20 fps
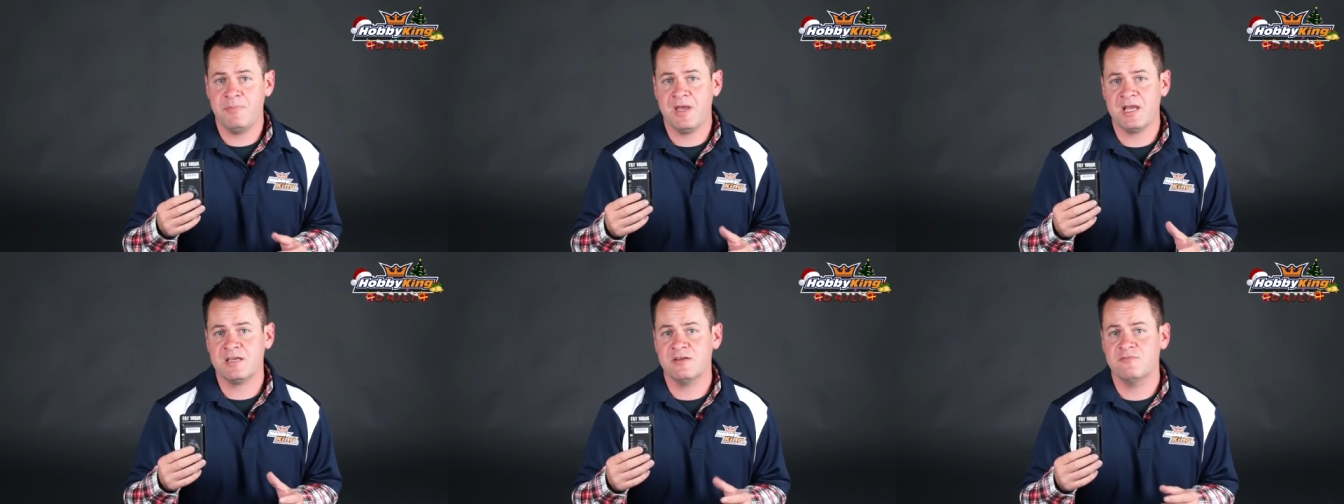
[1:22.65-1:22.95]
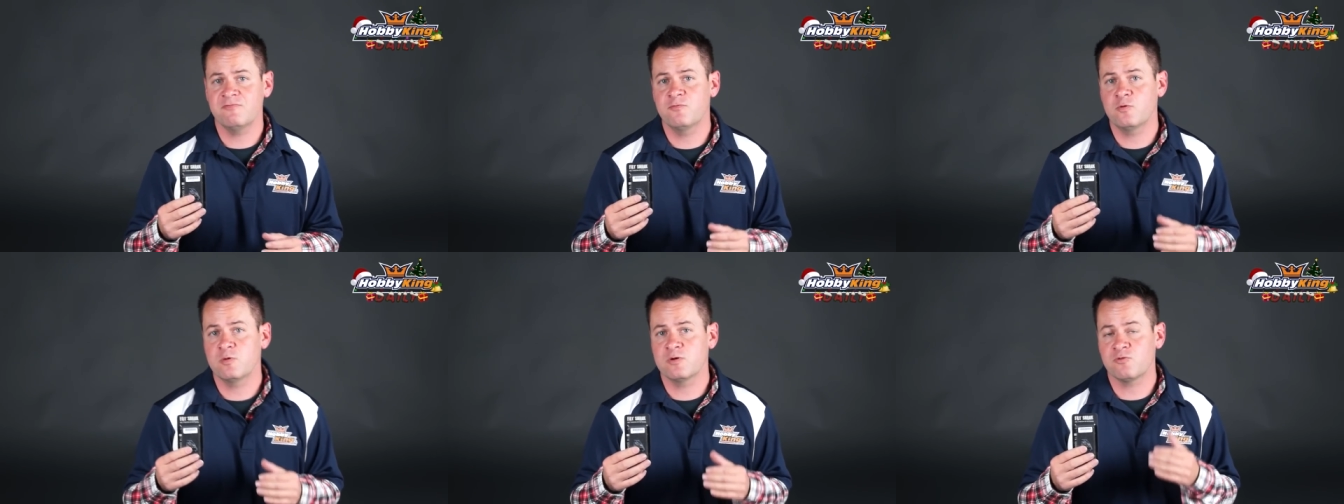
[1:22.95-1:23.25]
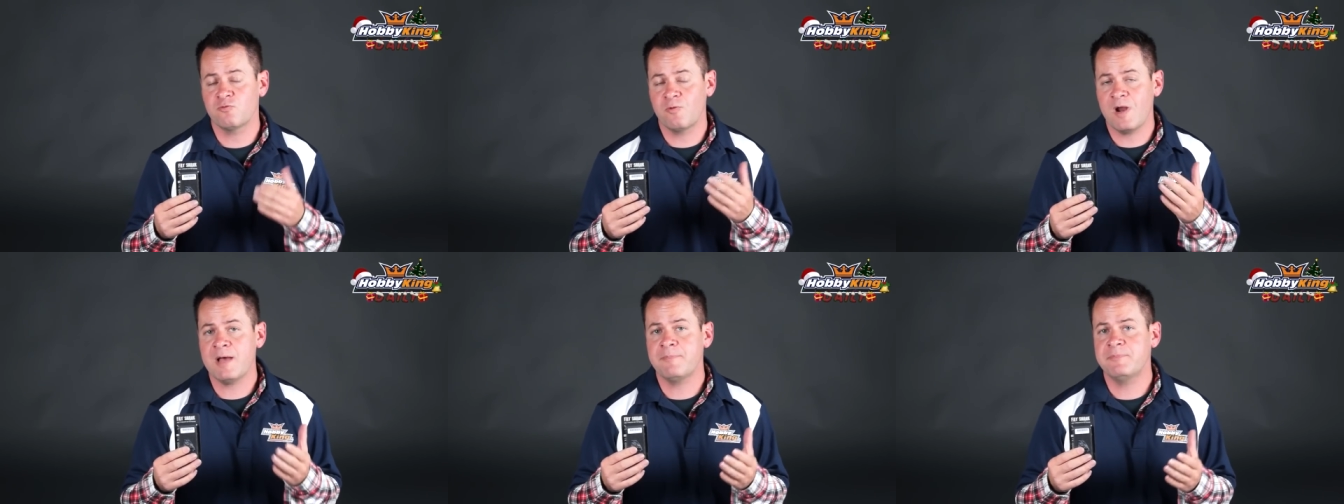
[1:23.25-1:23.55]
back and
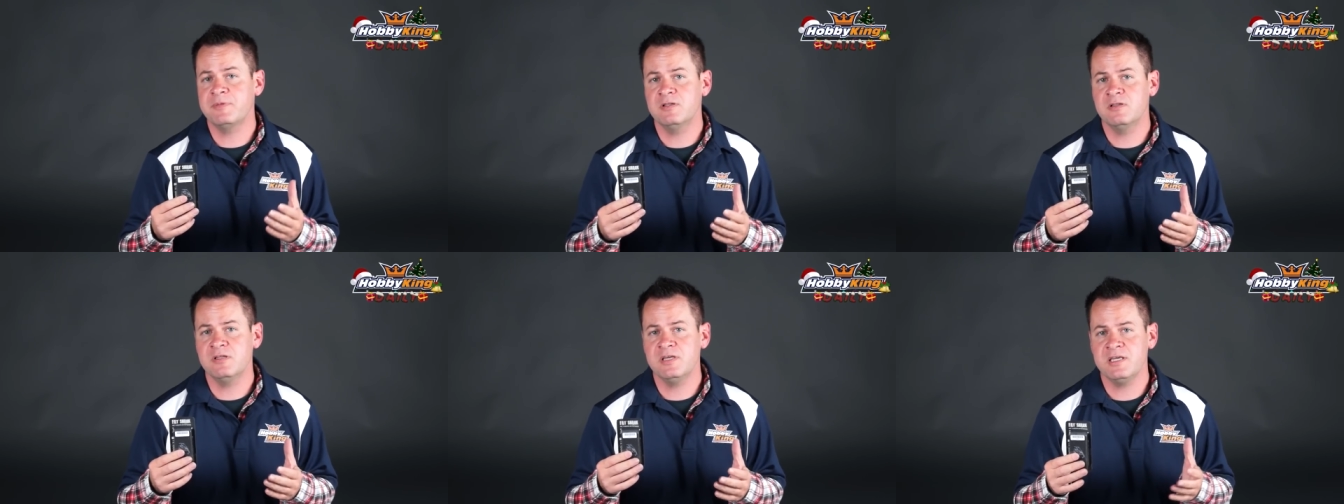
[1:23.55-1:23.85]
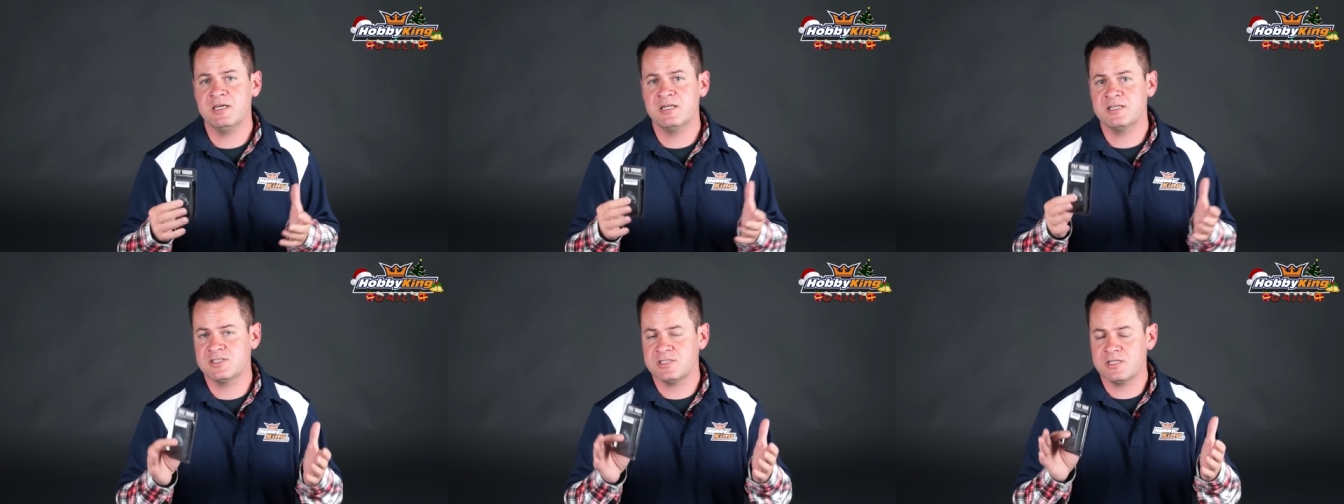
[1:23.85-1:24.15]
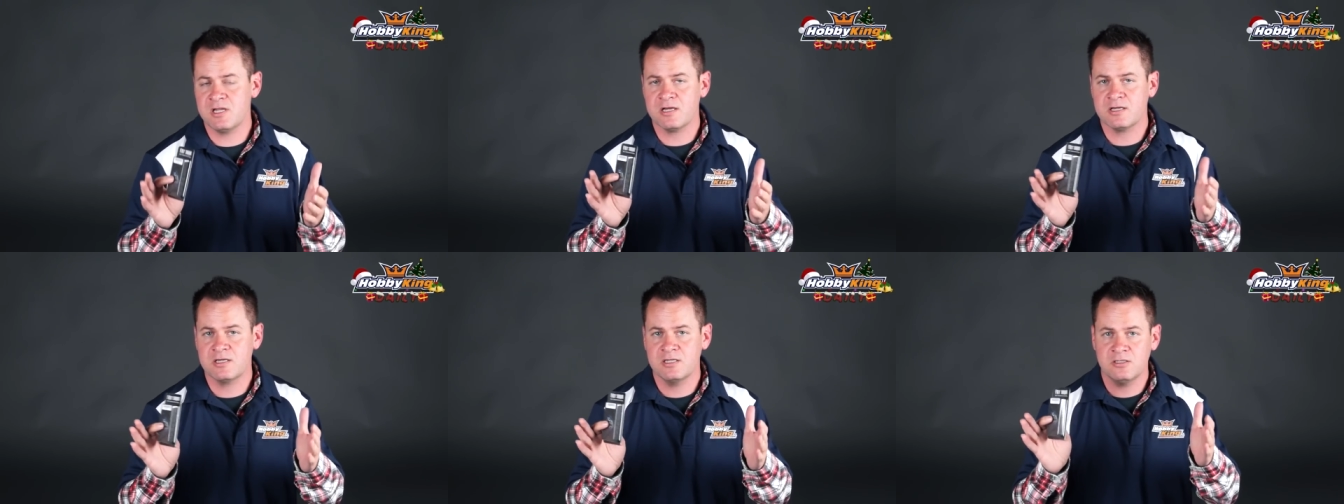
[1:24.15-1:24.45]
forth rapidly and it's
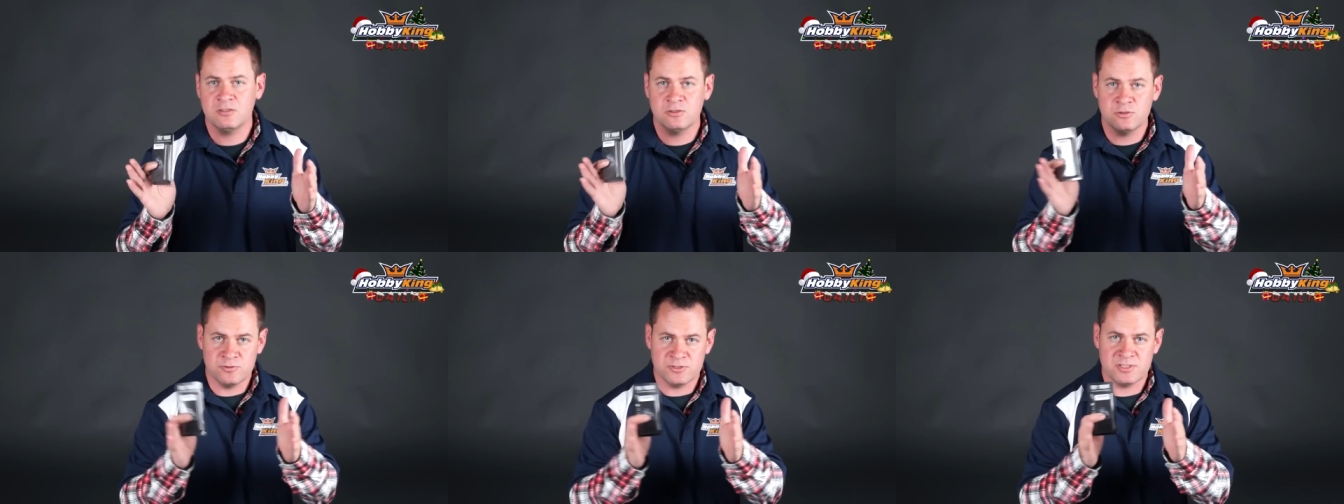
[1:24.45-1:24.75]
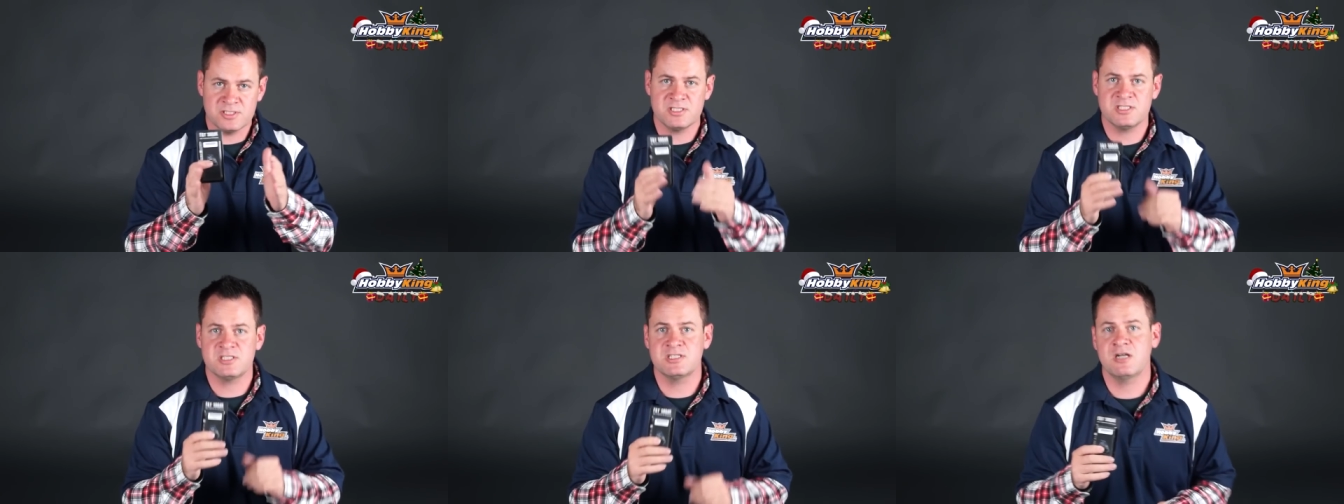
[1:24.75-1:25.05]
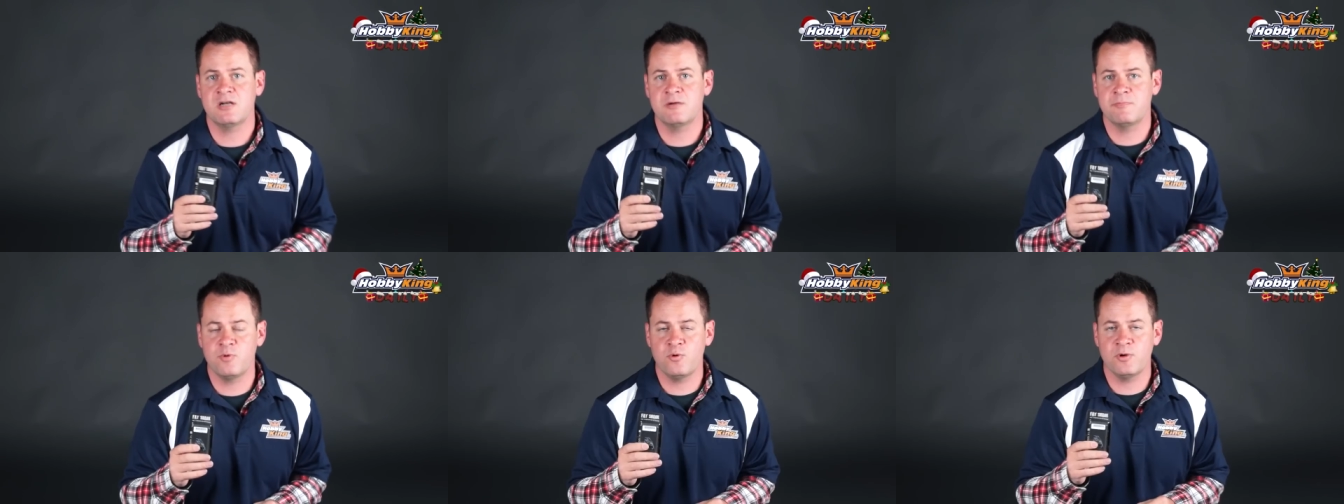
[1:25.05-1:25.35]
not going to lose its
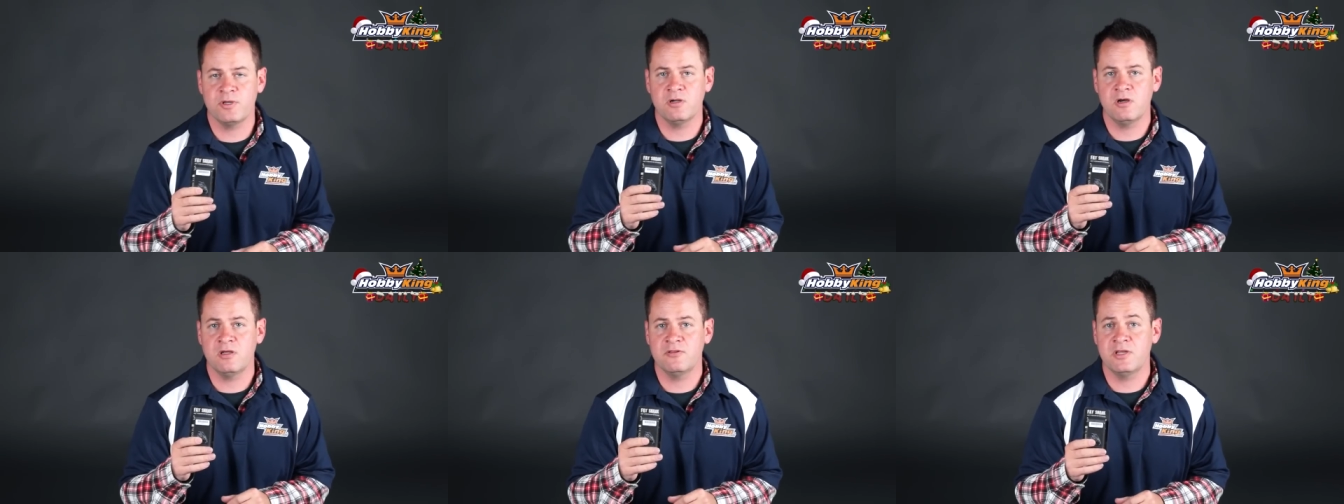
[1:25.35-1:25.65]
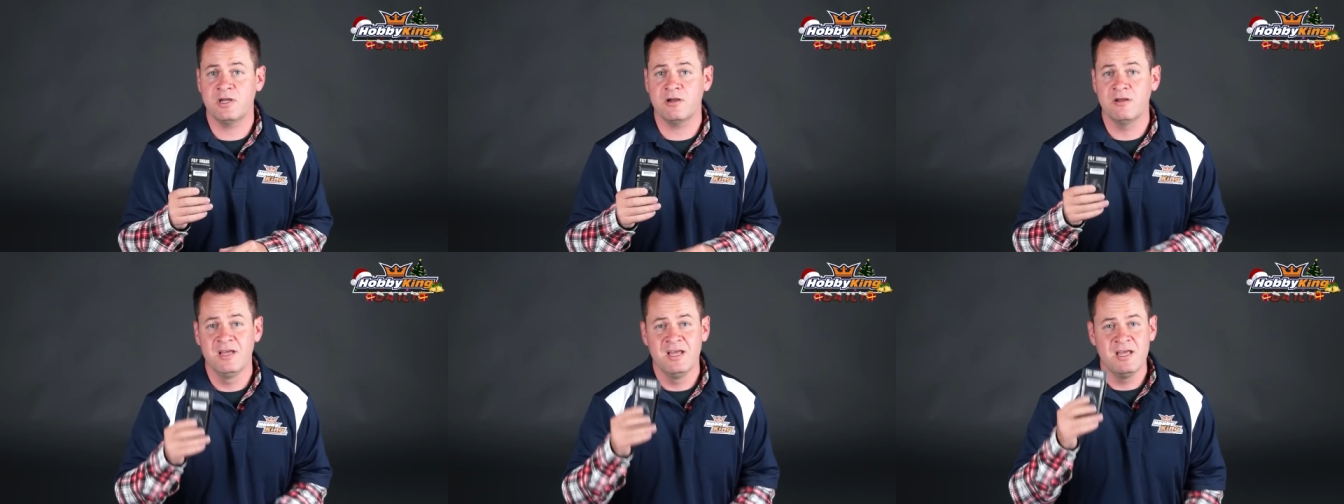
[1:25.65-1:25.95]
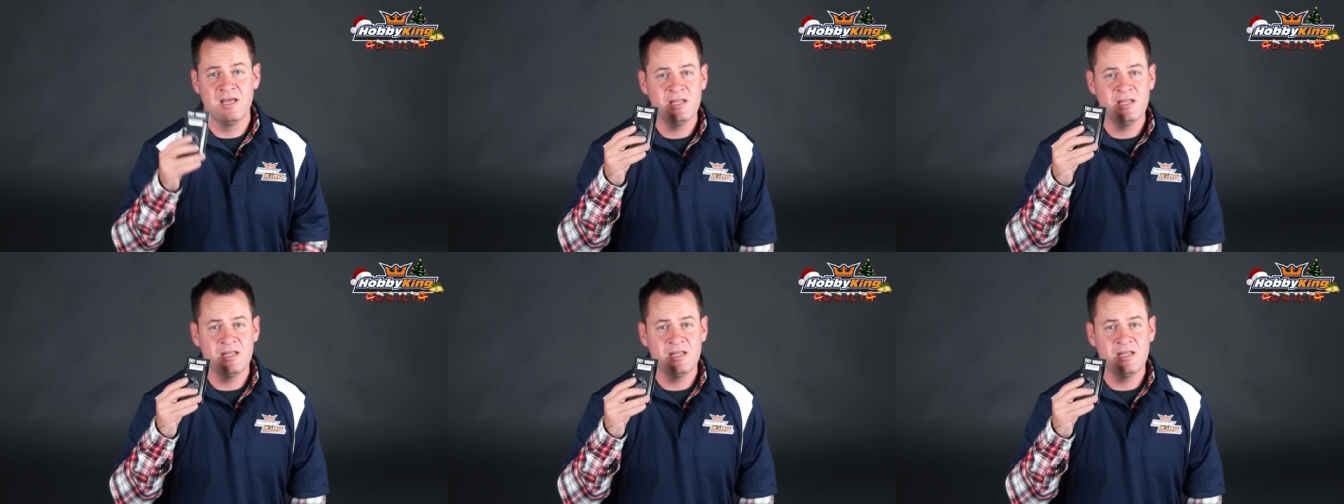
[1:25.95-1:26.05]
center point on there.